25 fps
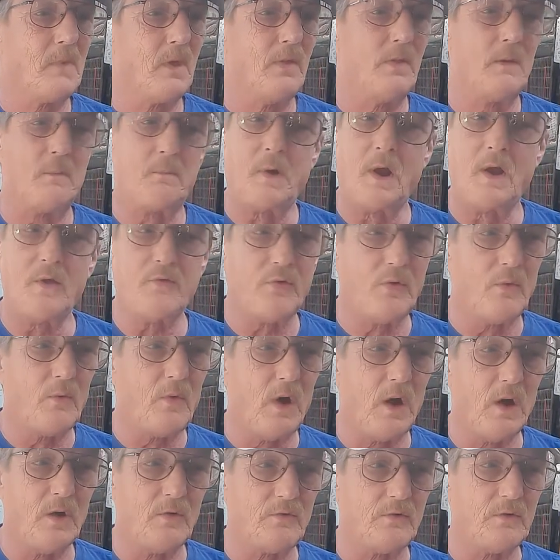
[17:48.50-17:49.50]
the pressure
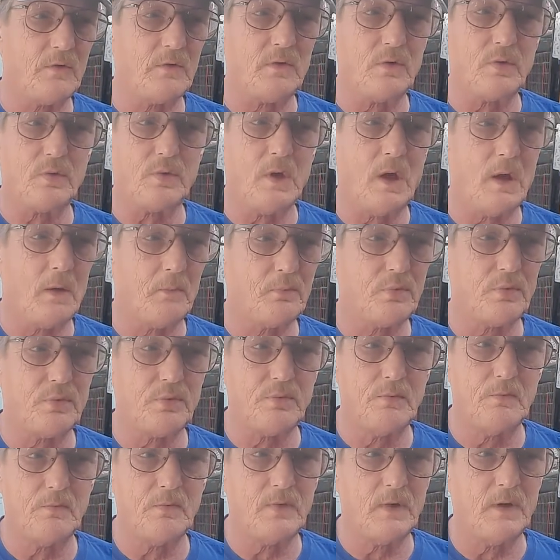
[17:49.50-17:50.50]
washer just
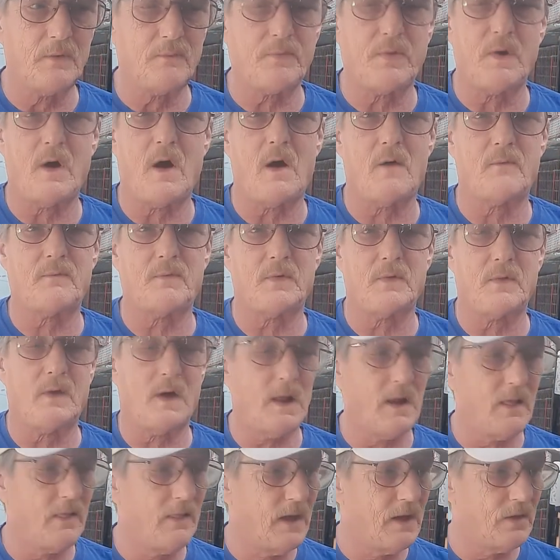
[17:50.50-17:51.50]
helps lift off a
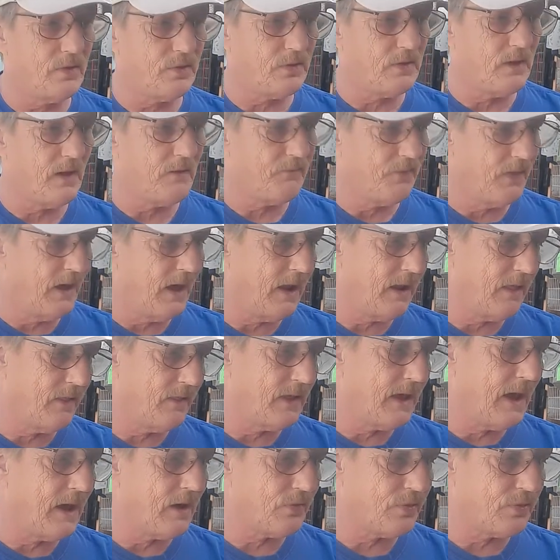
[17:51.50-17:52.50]
lot of that stuff, that
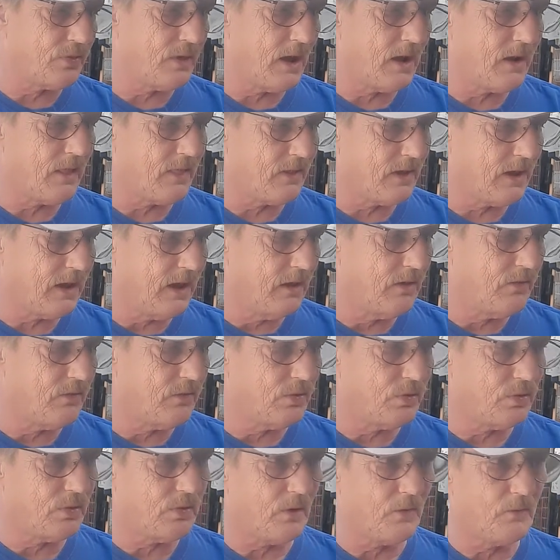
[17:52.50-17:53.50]
and the outside of the
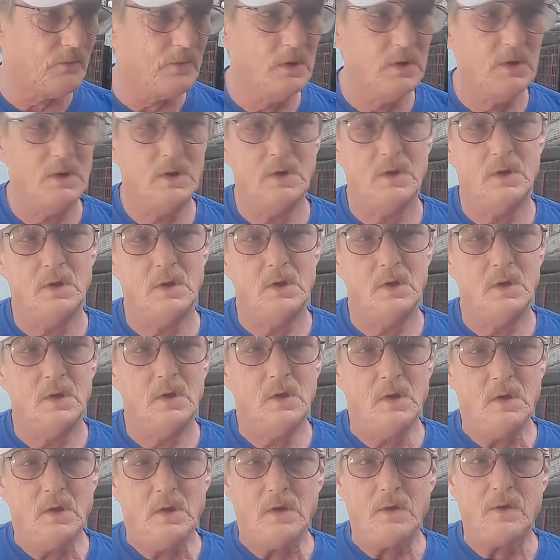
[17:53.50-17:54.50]
cages. So
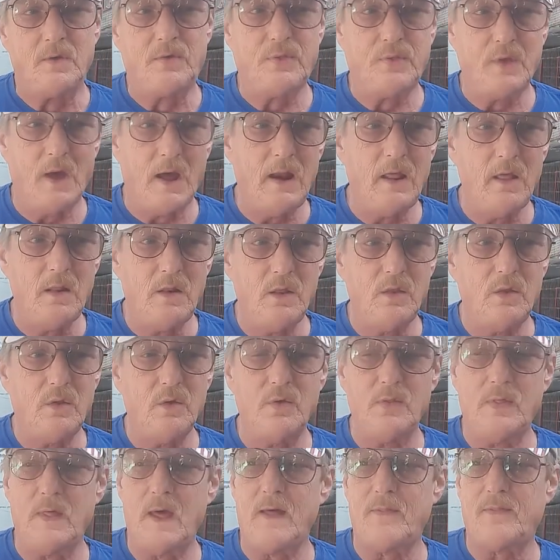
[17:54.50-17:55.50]
excited to
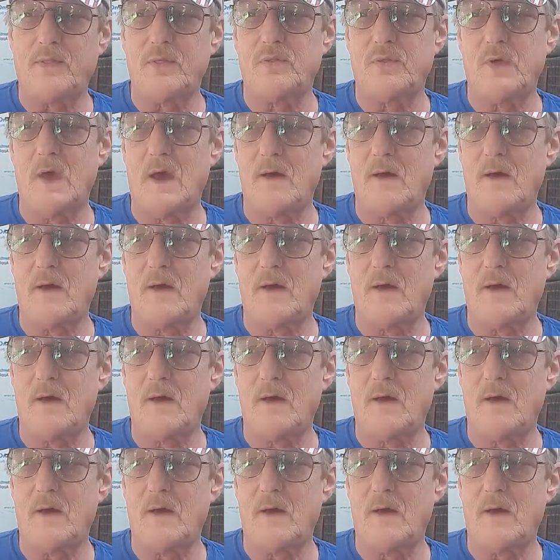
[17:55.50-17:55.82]
do that this